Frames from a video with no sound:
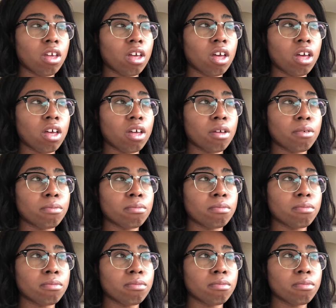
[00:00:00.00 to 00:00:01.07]

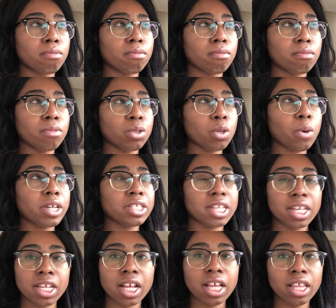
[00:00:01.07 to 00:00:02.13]
So I
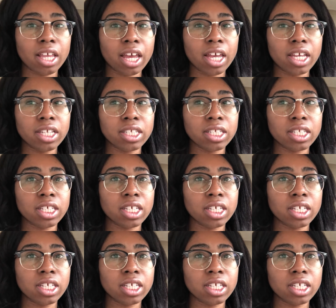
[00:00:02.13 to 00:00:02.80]
take it at night.